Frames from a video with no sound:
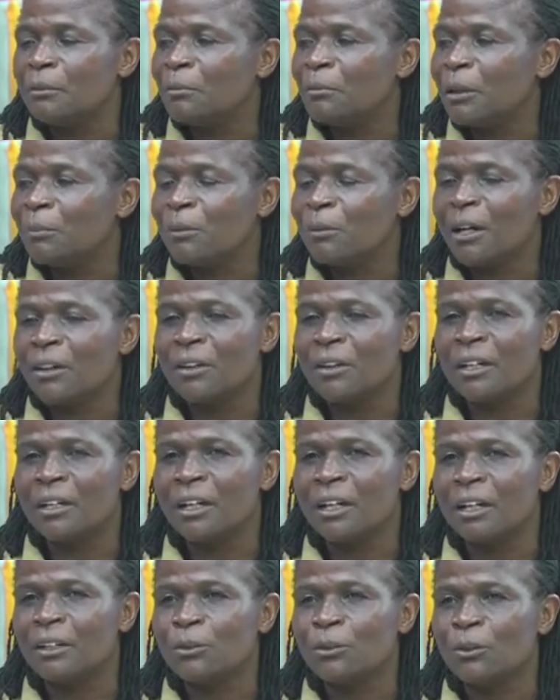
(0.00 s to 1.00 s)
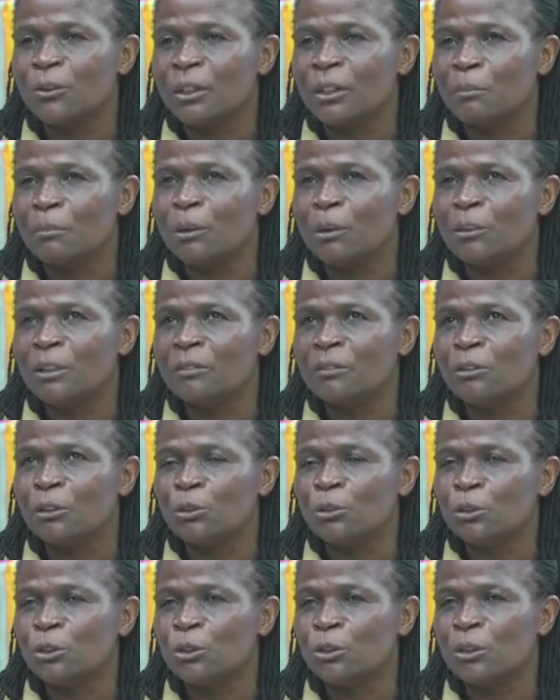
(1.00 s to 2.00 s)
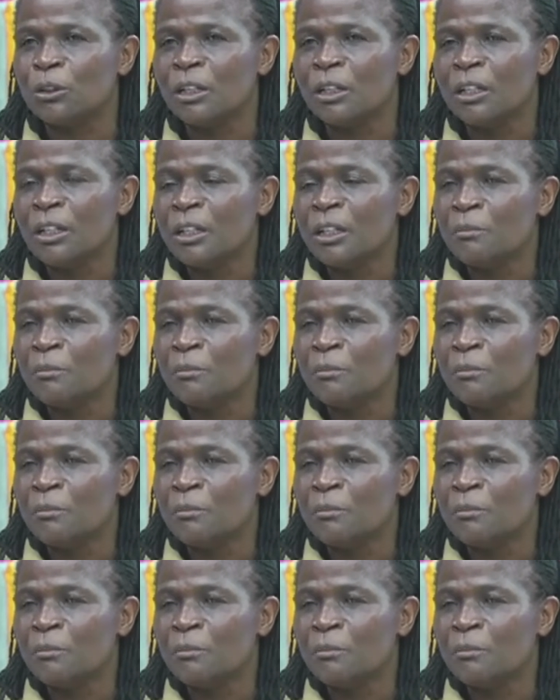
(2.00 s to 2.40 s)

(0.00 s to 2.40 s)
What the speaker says: my brother here had talked about devolution